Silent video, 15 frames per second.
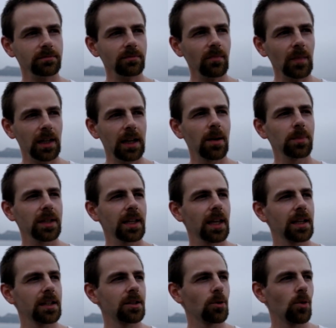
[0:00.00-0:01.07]

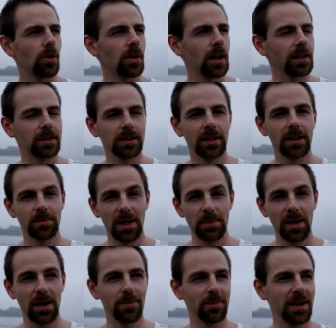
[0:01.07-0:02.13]
complicated or unclear, maybe
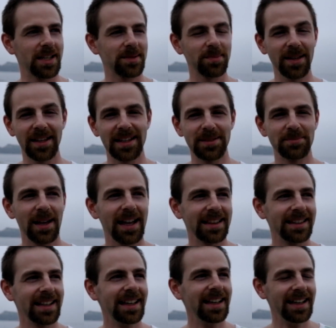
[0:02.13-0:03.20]
I'm explaining
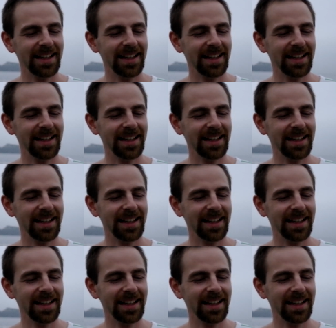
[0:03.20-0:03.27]
badly,